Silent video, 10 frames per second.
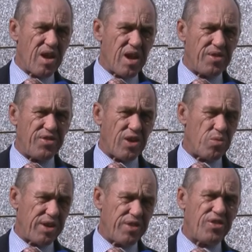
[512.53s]
and so
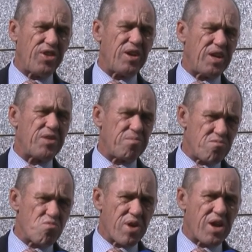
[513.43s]
we can see it
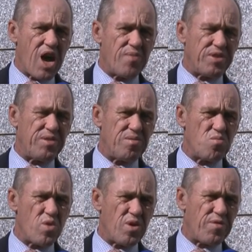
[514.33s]
recovered
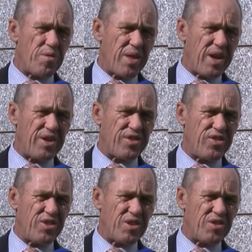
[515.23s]
well from that
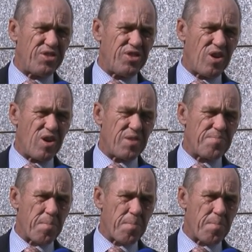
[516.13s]
external shock.